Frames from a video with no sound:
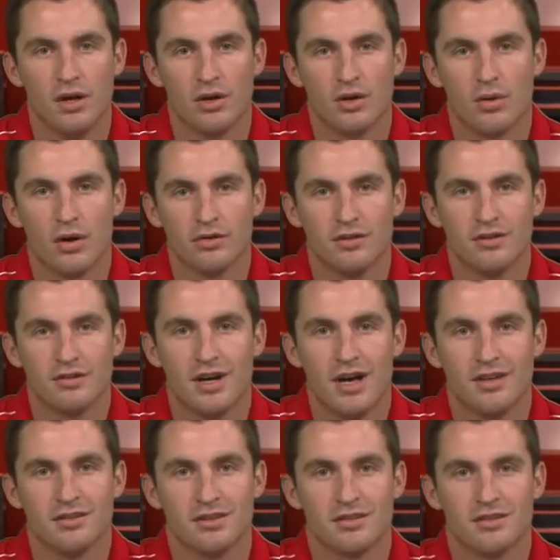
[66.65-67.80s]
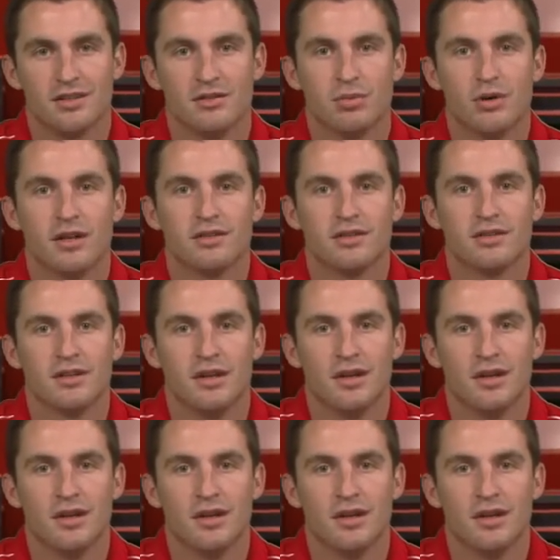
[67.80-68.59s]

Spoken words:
crossing the line in 16th place.